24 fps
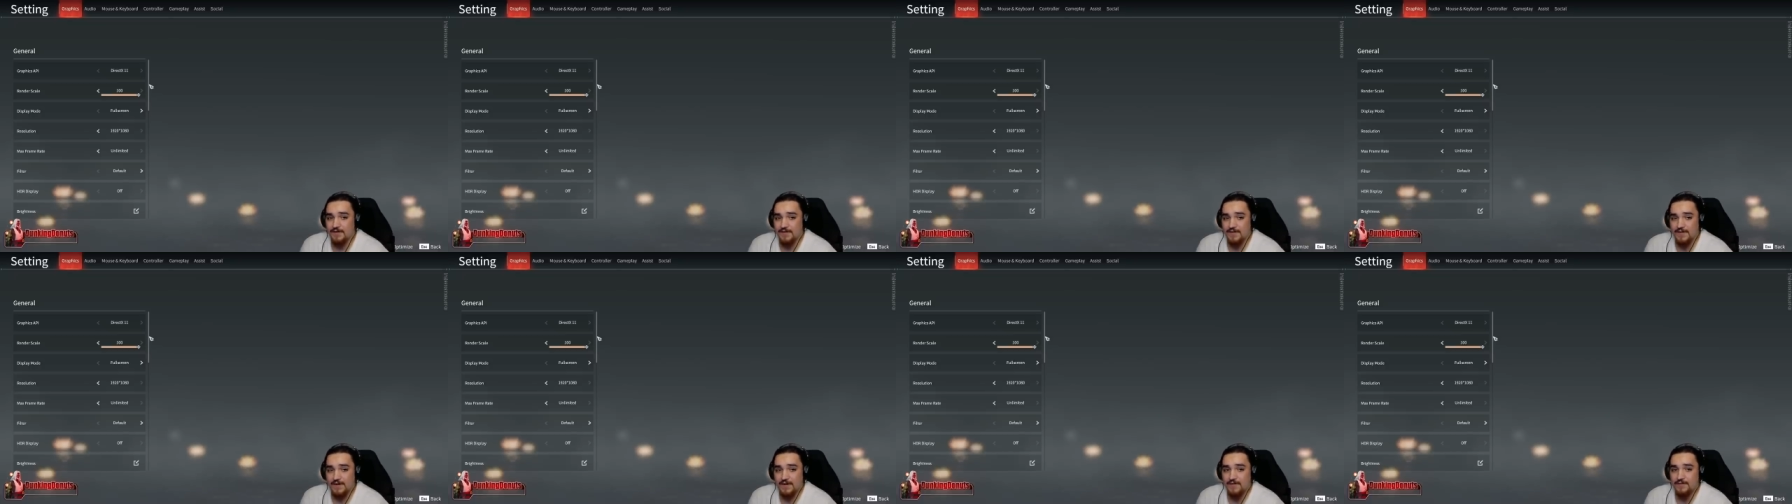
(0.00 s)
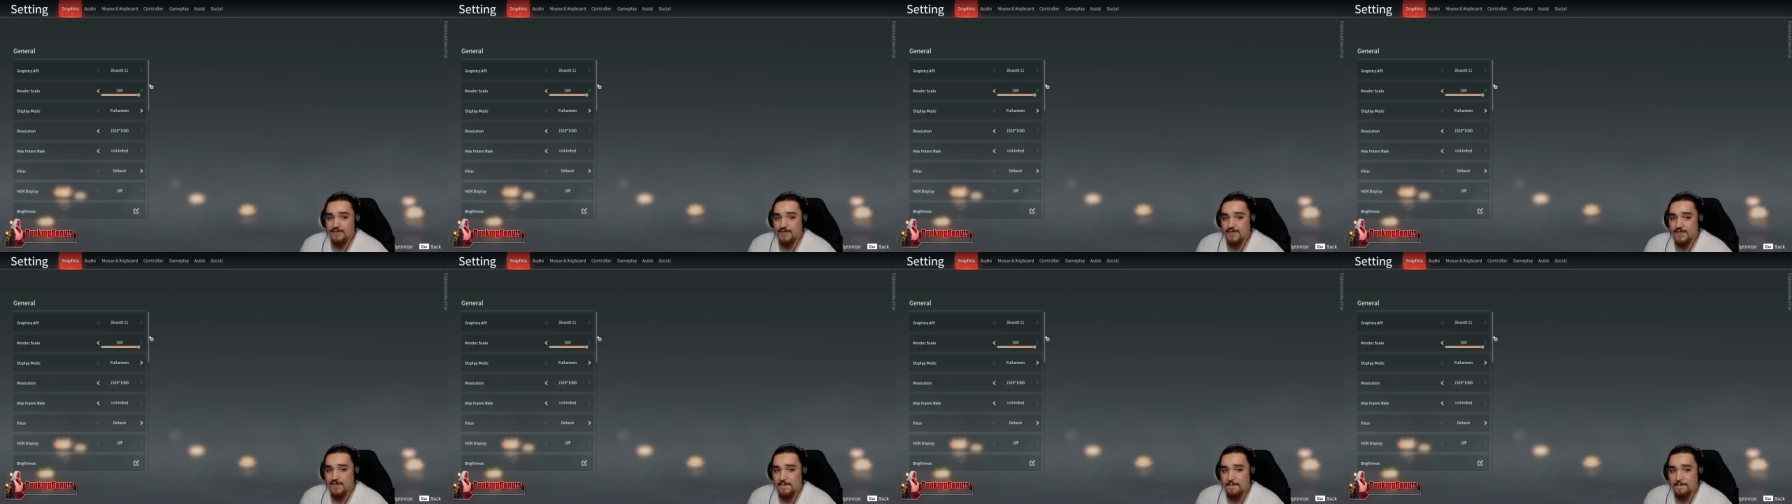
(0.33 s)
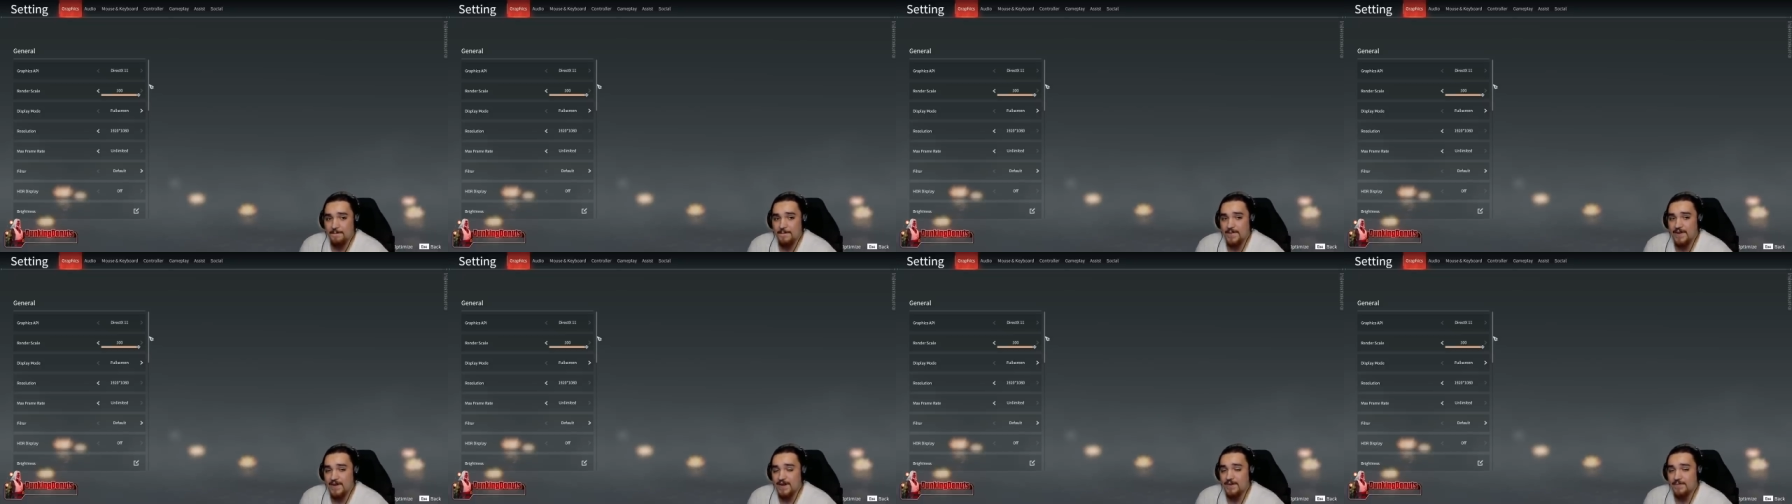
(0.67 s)
down to the
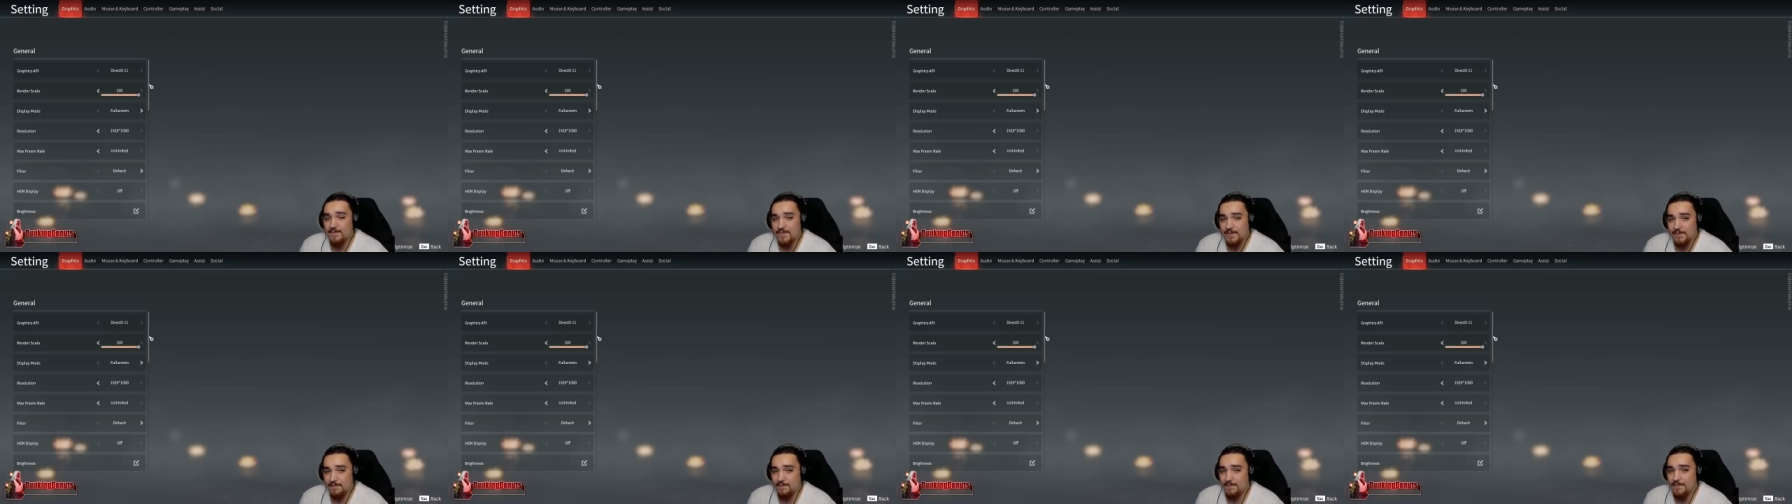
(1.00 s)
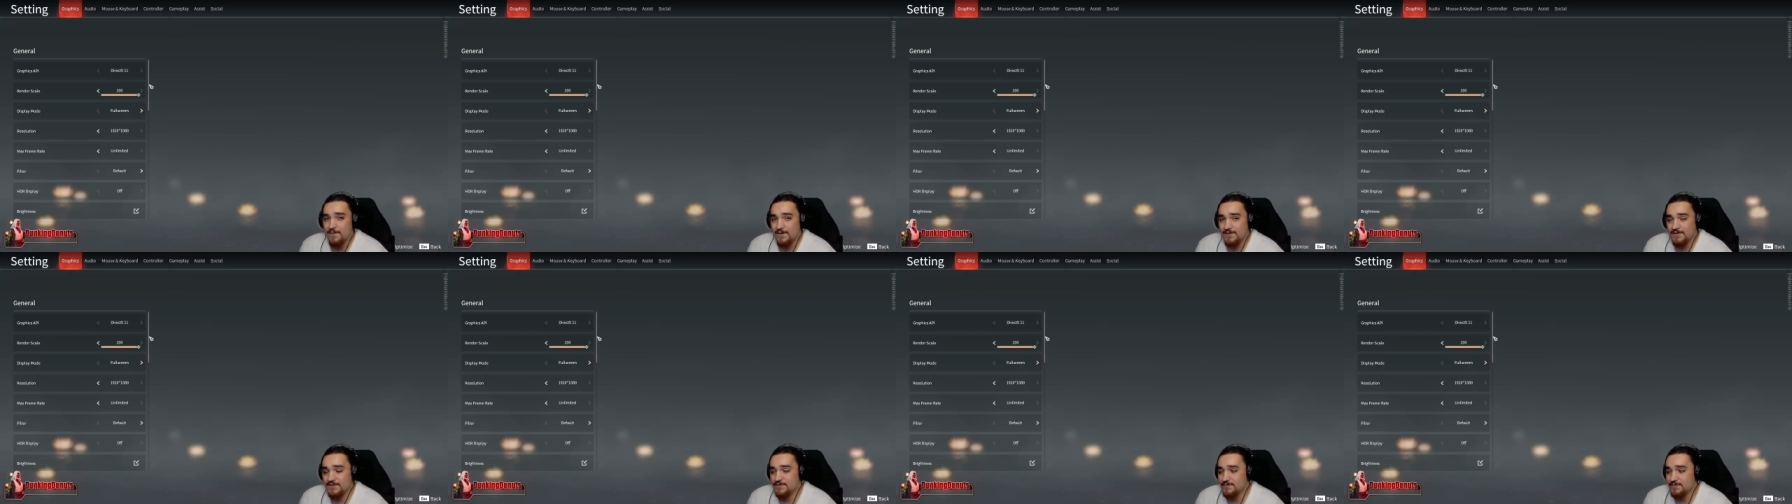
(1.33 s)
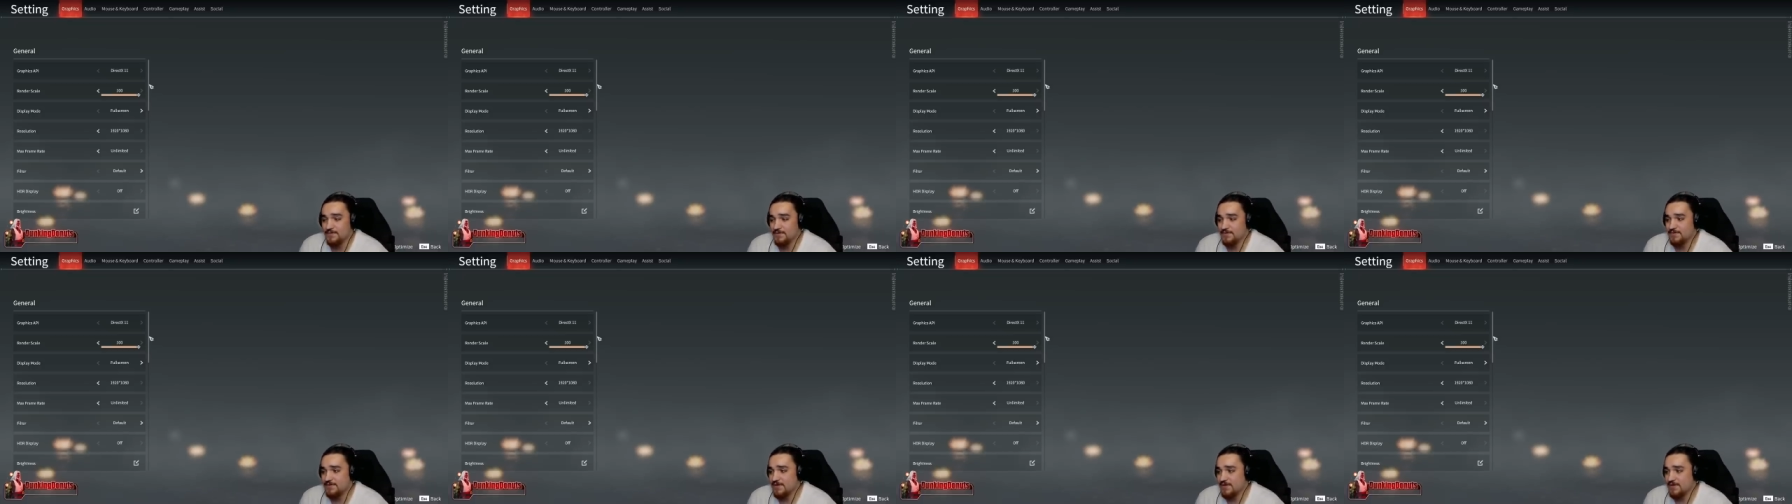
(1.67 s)
minimum possible